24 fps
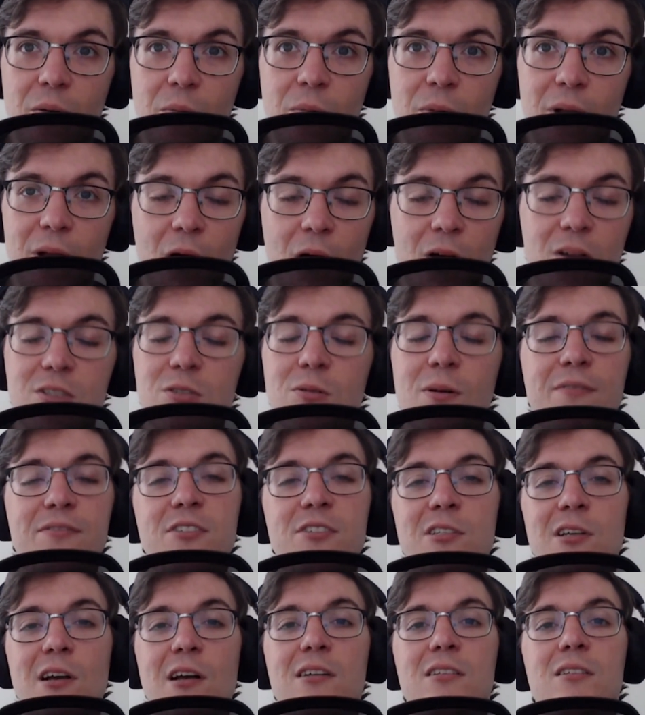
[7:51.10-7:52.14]
We also have
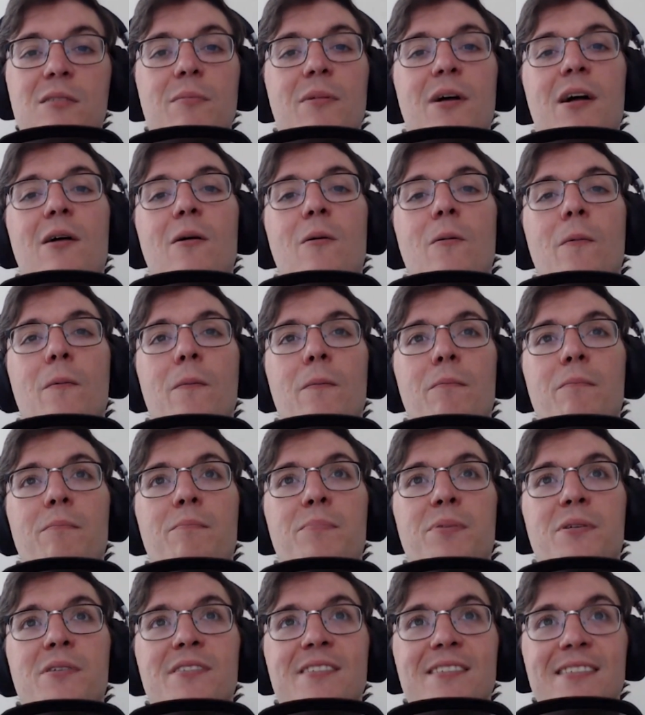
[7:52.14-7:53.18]
to talk about
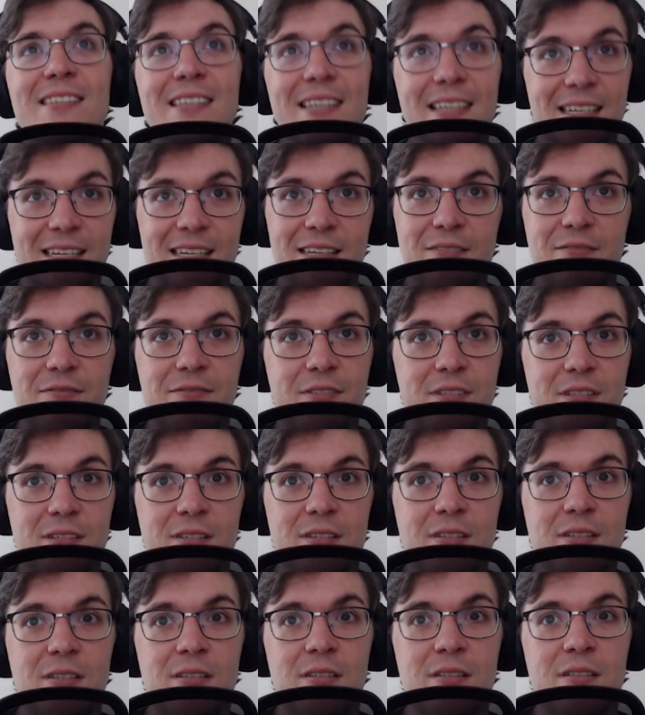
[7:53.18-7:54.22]
perceived
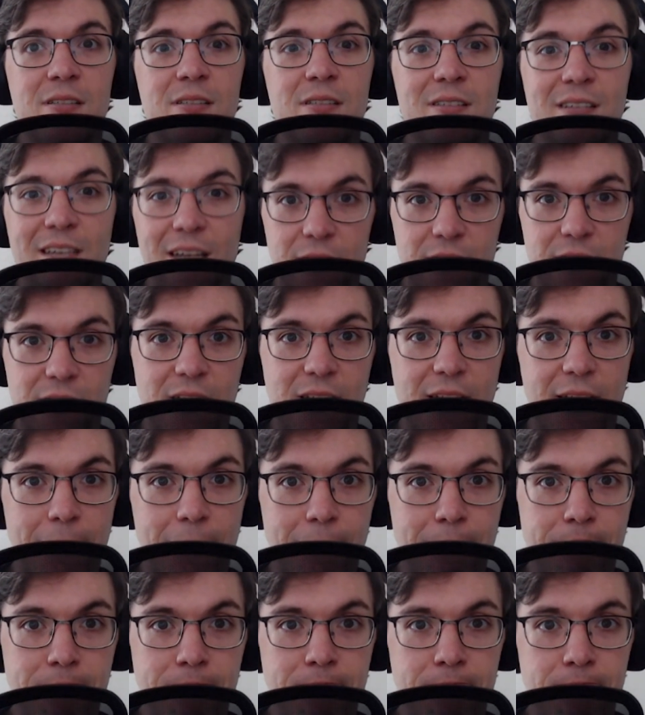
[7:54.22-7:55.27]
scarcity,
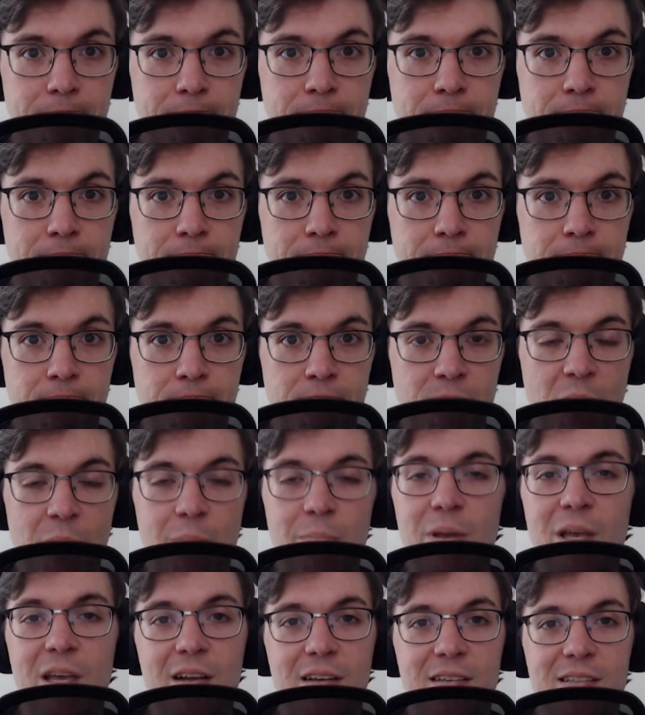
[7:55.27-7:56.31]

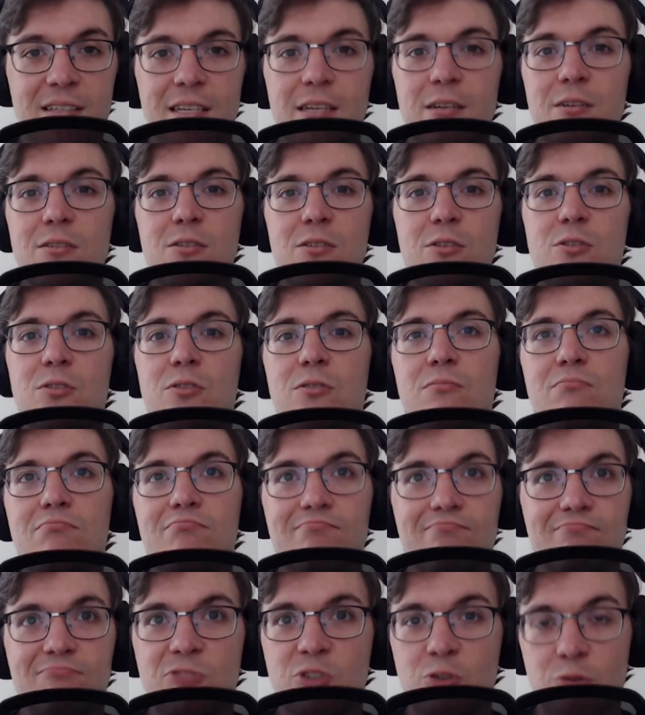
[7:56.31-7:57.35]
because here's the
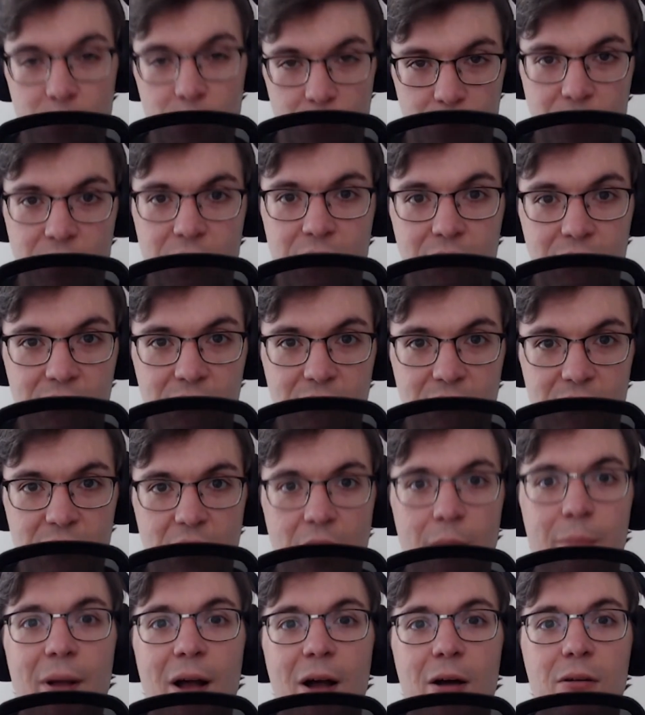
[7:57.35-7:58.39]
truth
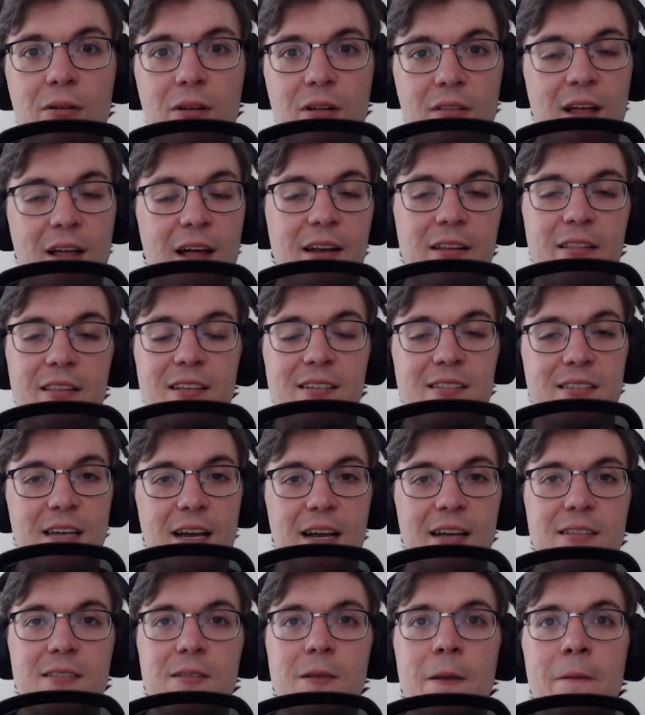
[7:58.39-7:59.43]
about a lot of these
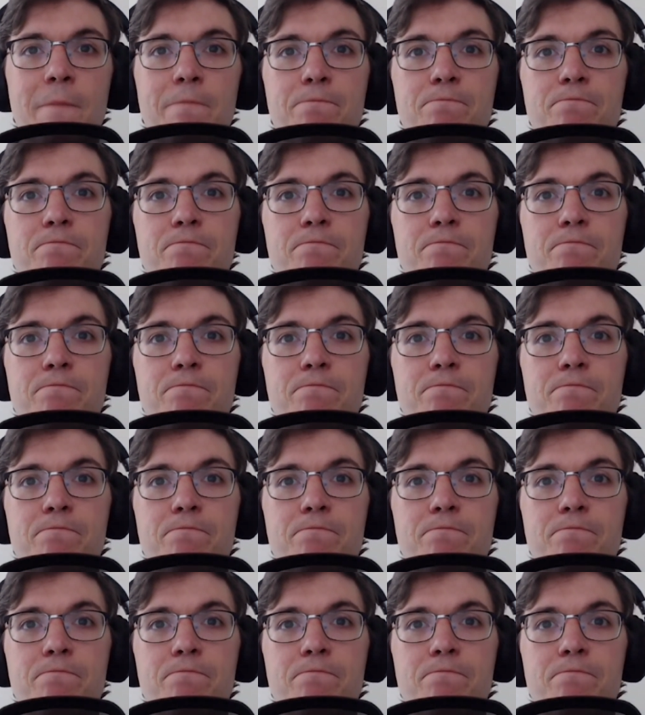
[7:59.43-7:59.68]
guys.